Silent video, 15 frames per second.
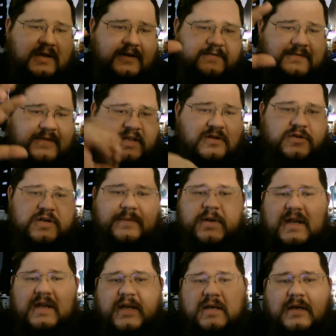of
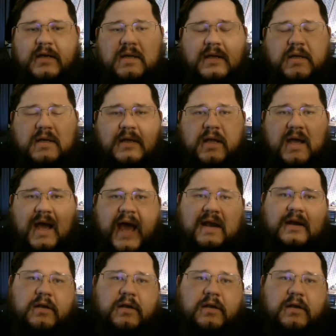contributed and